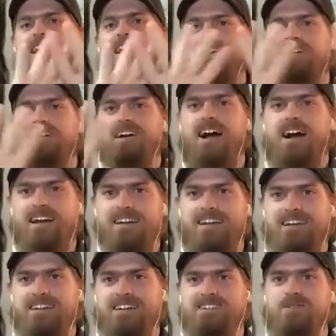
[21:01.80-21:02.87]
God
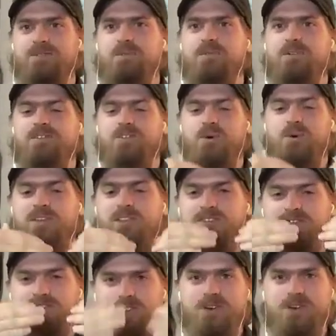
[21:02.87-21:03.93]
is doing the
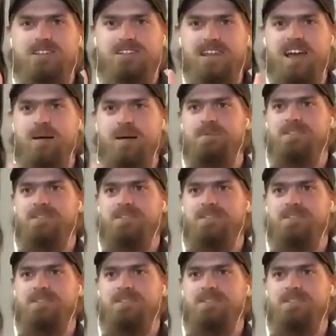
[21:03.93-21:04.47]
first steps